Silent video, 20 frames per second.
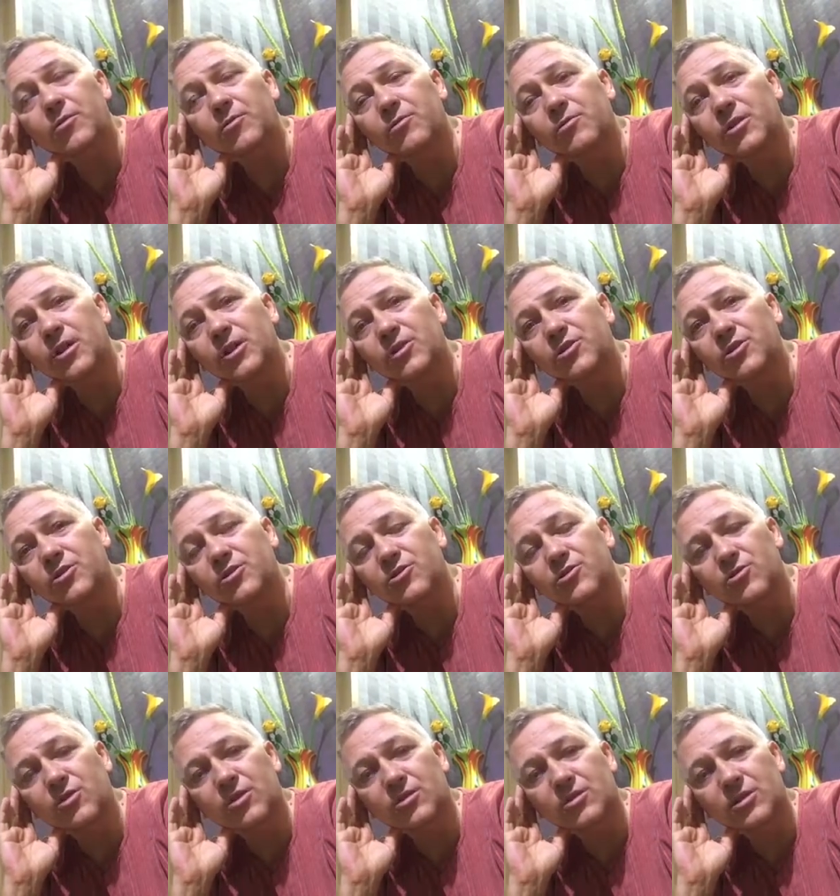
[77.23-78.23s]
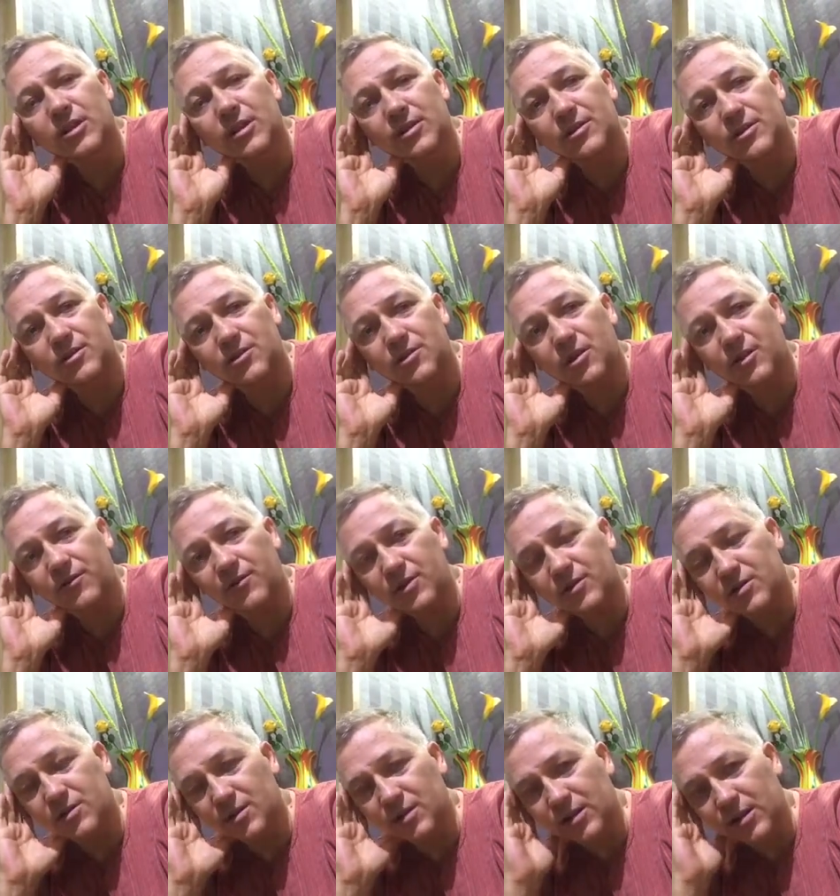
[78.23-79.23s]
through tension and struggles like this,
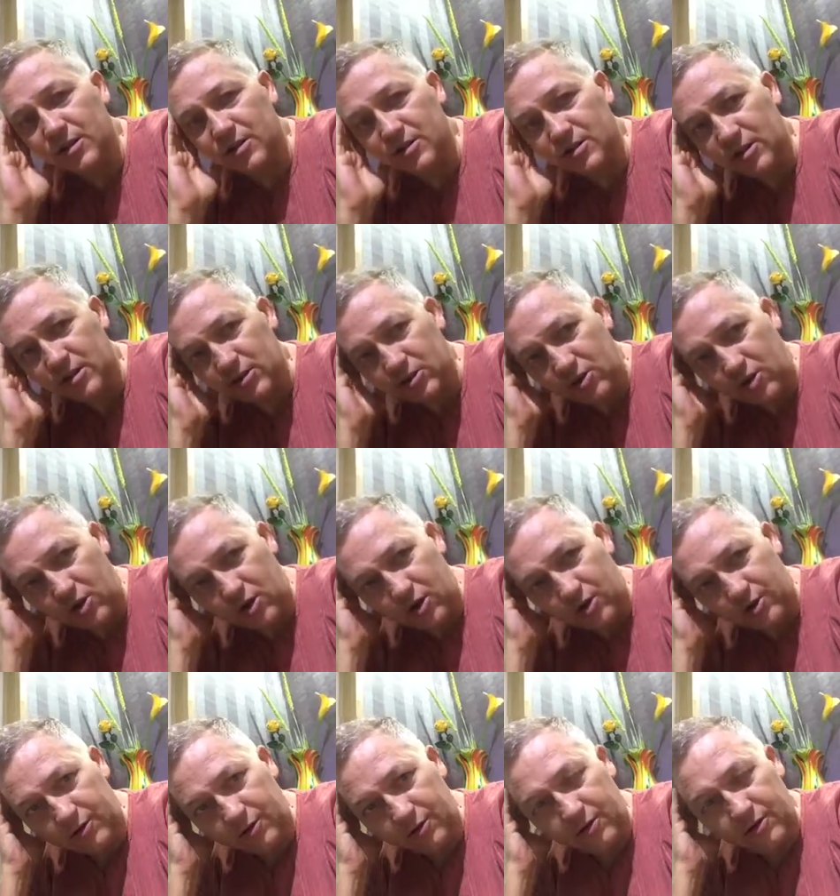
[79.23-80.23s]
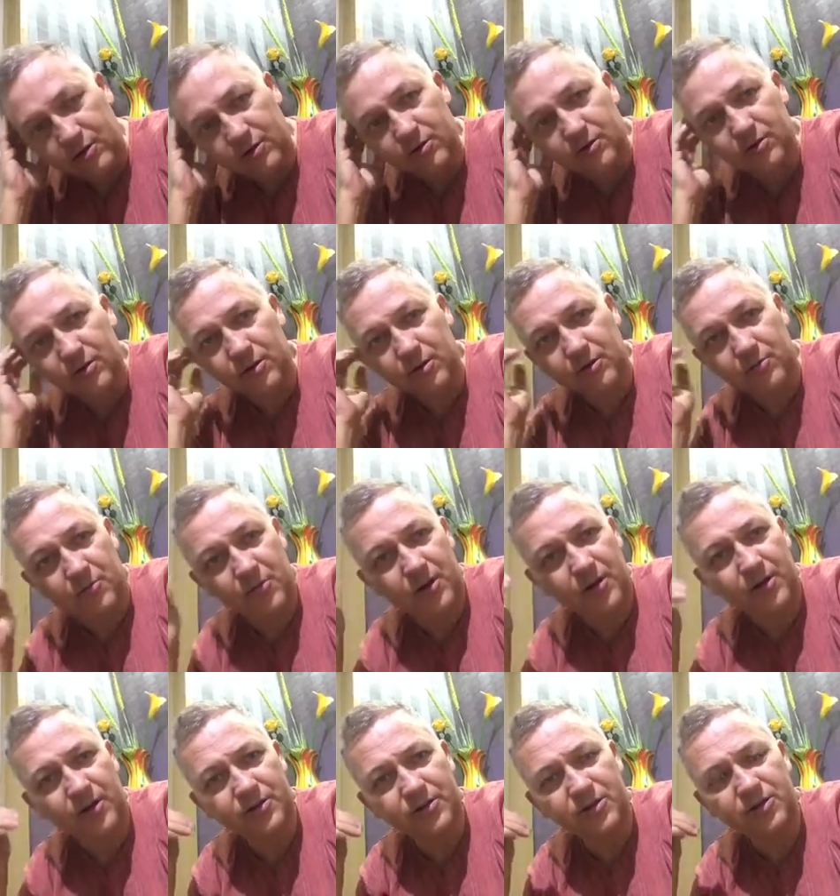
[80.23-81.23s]
obviously it's it's hard on a on a
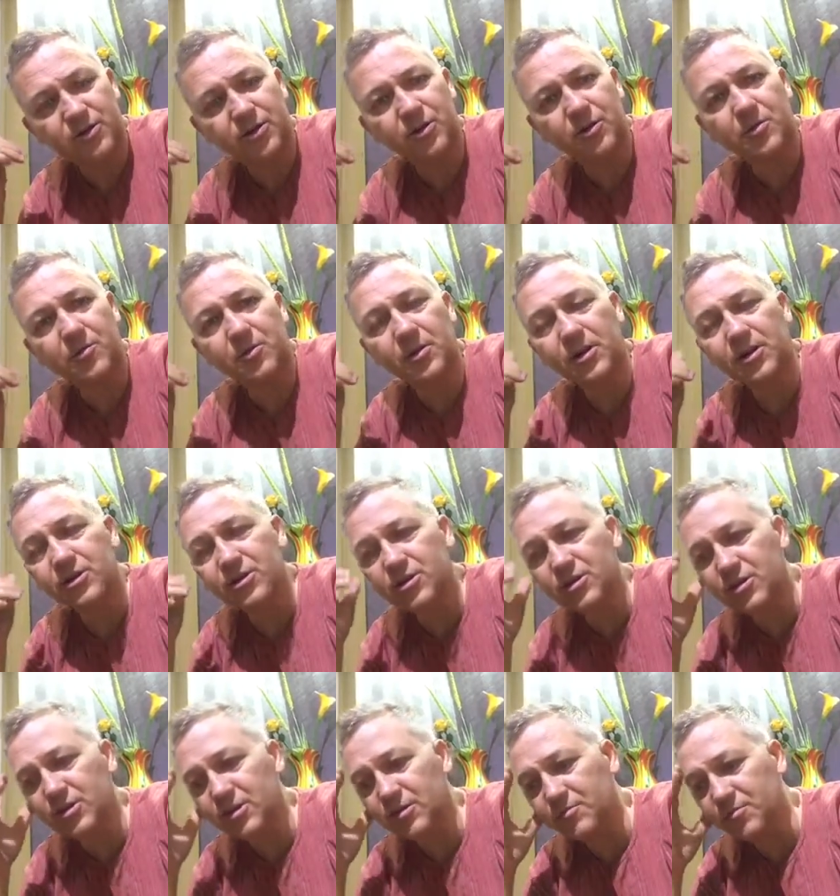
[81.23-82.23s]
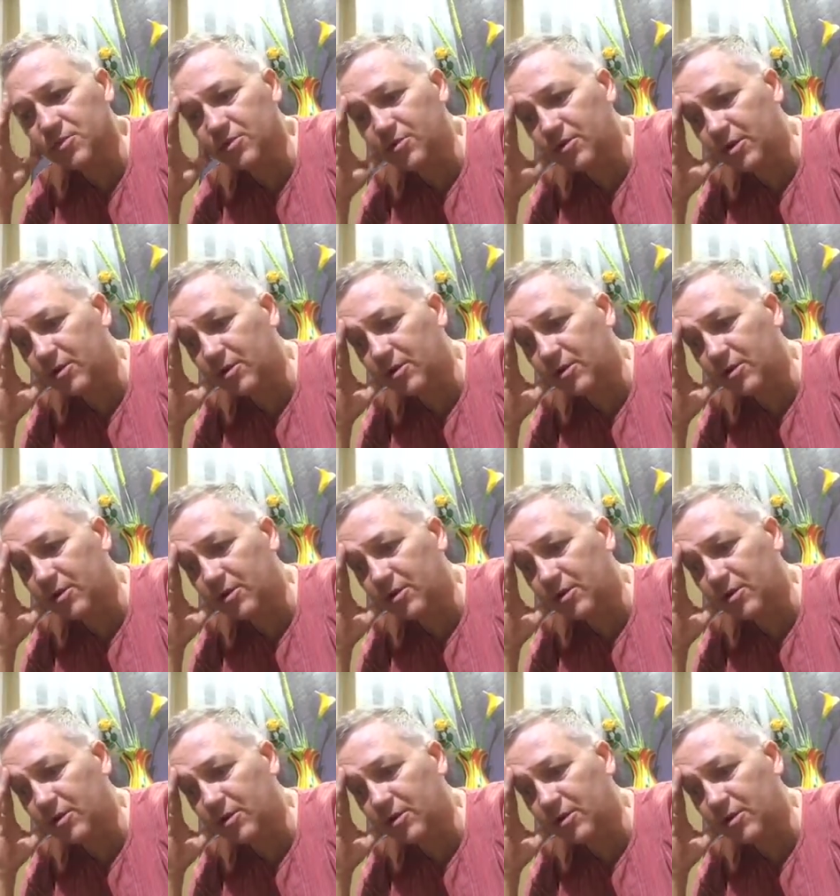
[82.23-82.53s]
marriage, it's hard on relationships. So